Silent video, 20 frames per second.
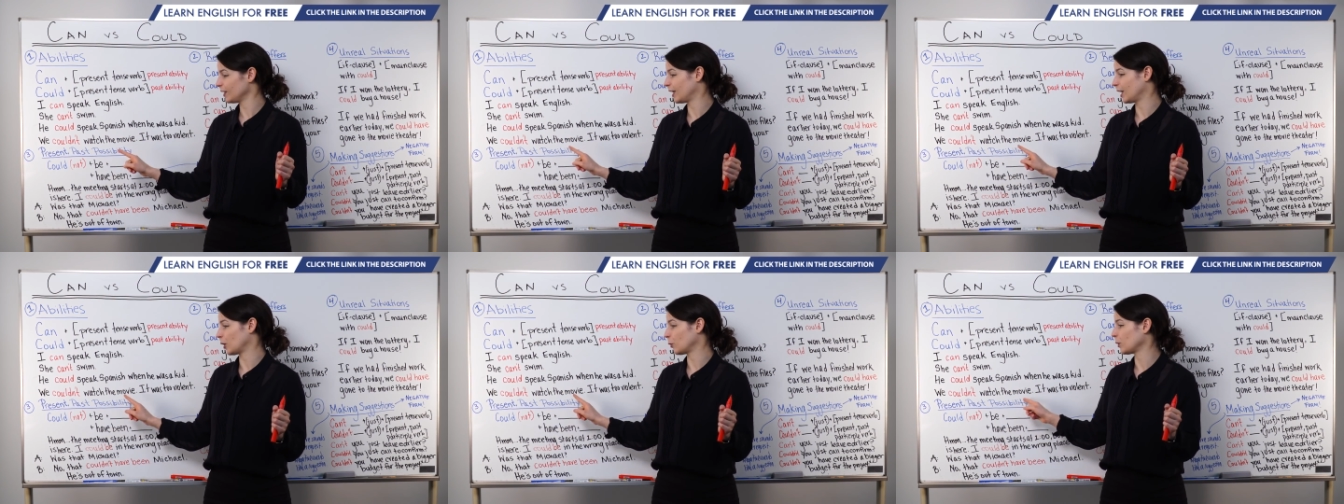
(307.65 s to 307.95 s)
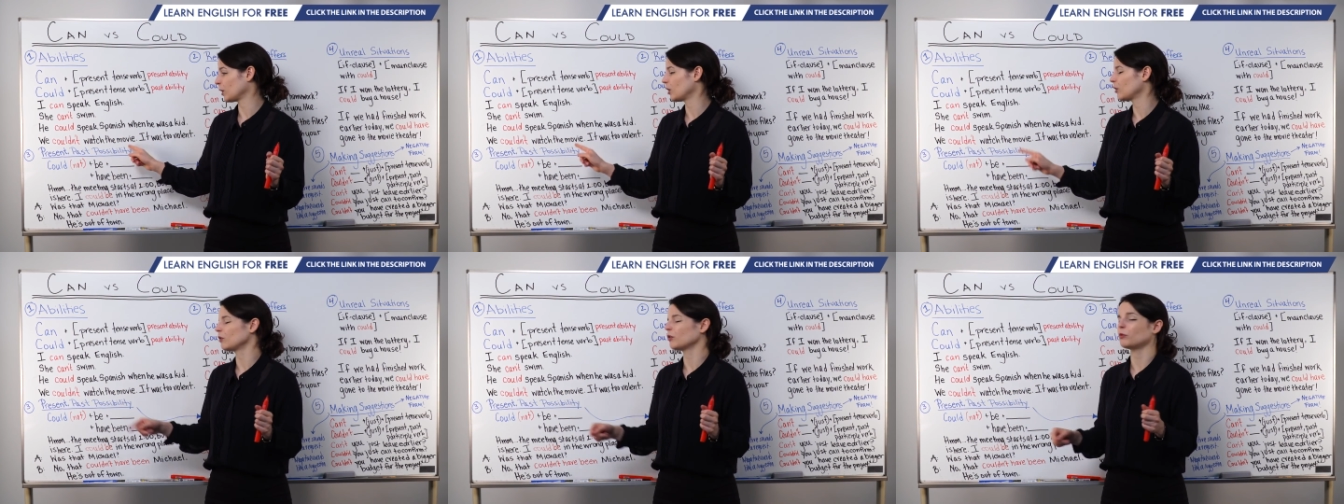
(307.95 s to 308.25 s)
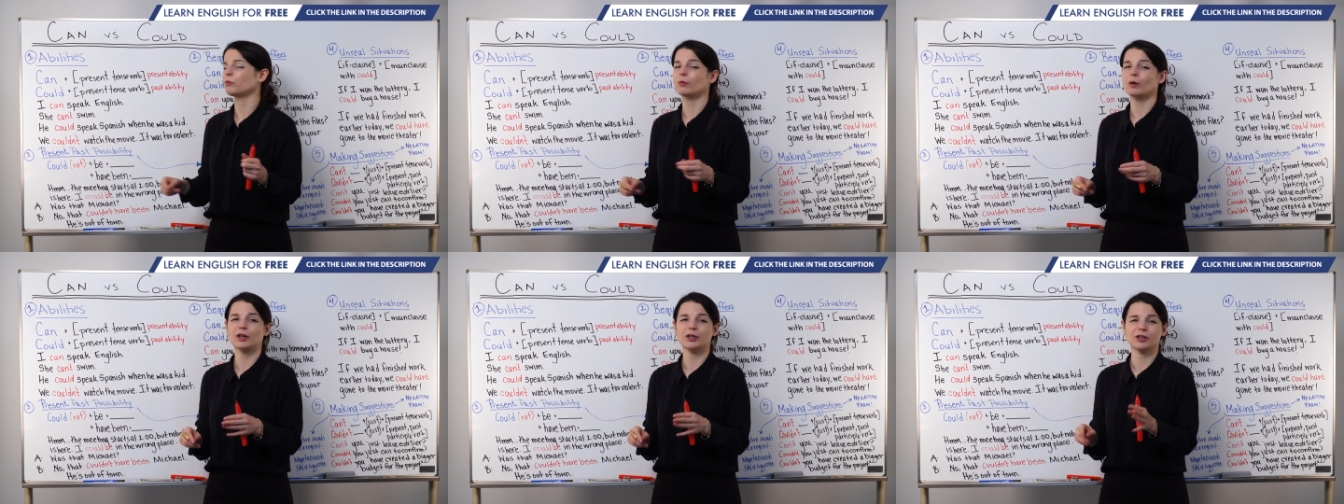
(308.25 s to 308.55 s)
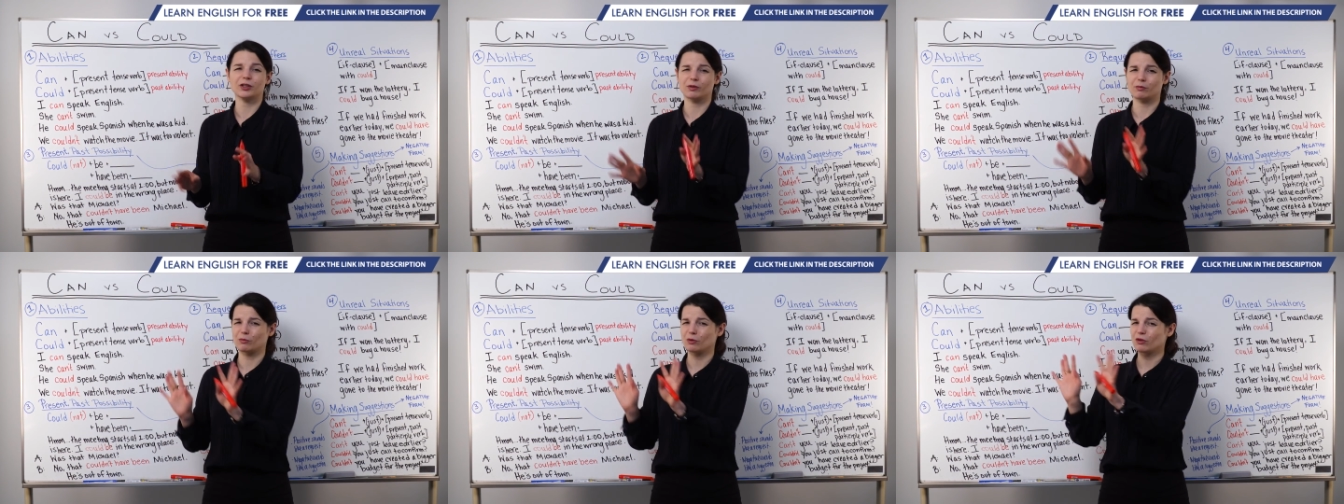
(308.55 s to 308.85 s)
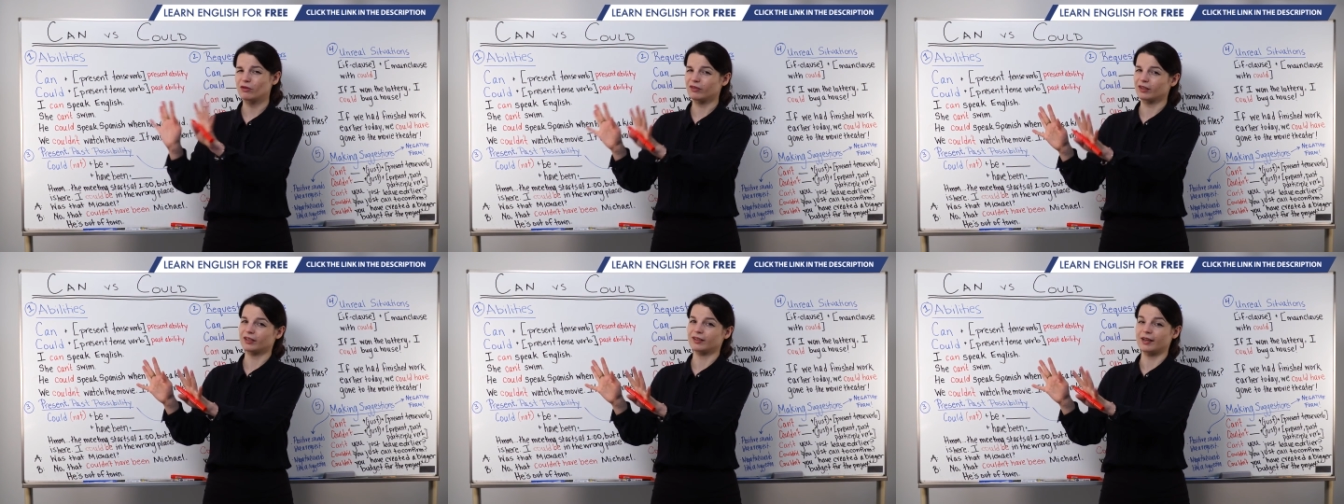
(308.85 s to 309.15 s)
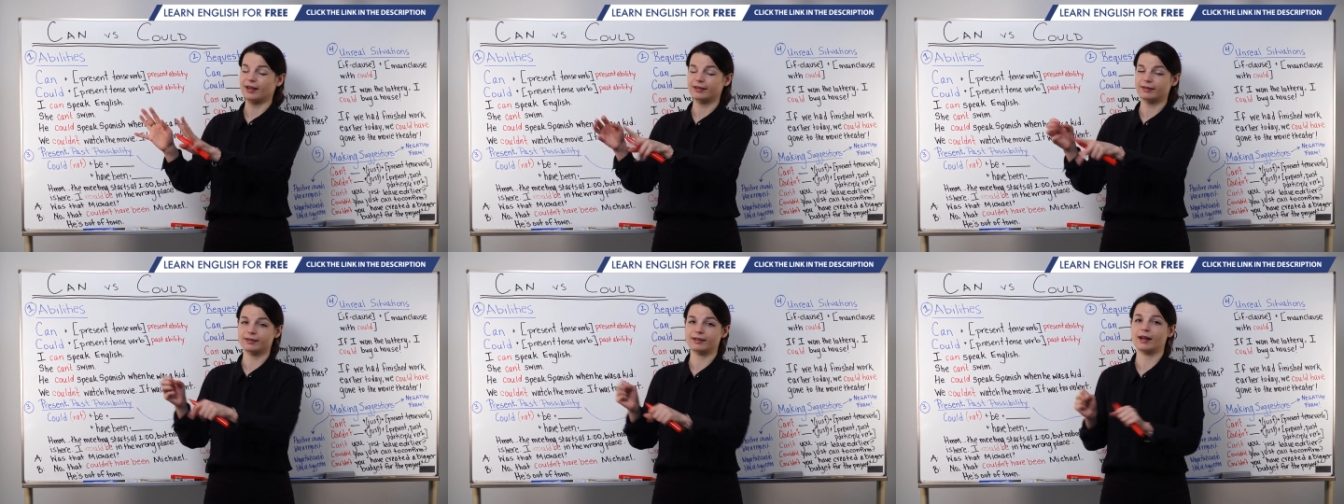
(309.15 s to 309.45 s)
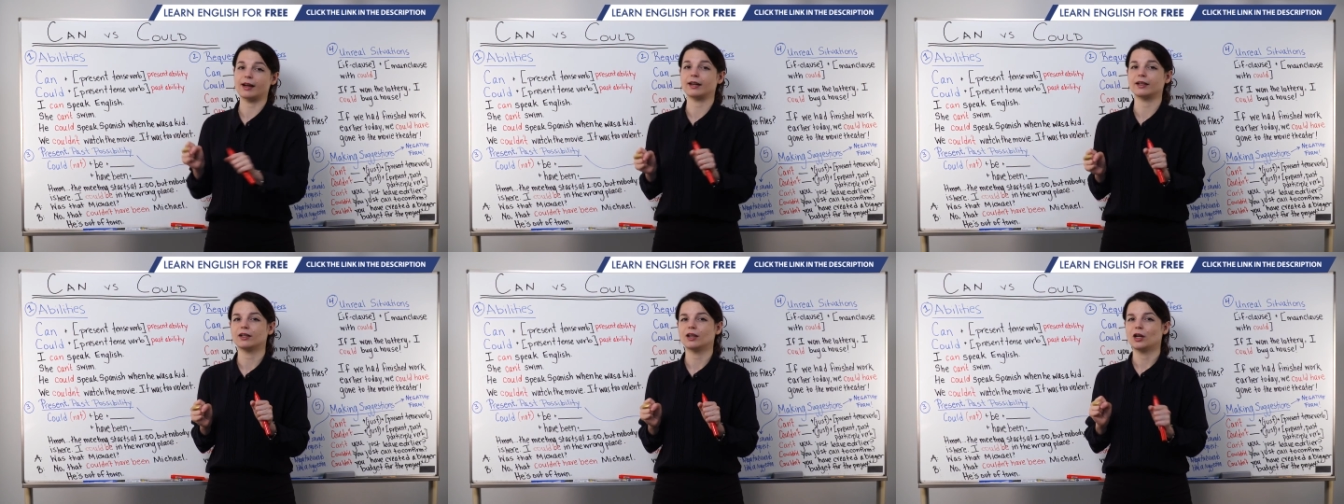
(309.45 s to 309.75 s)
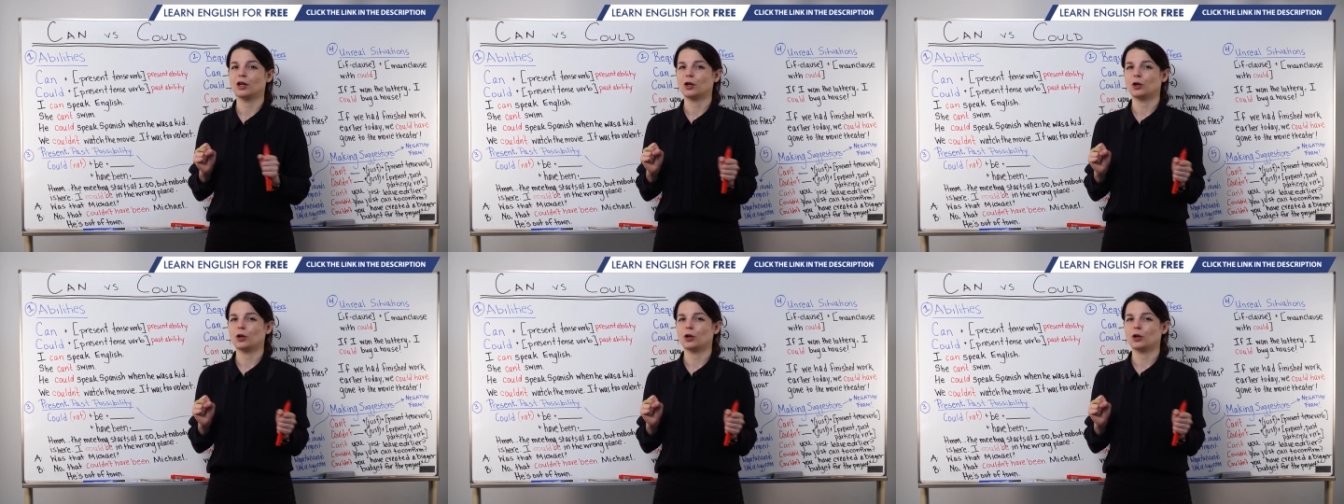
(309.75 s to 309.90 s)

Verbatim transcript: like we couldn't watch the movie last night,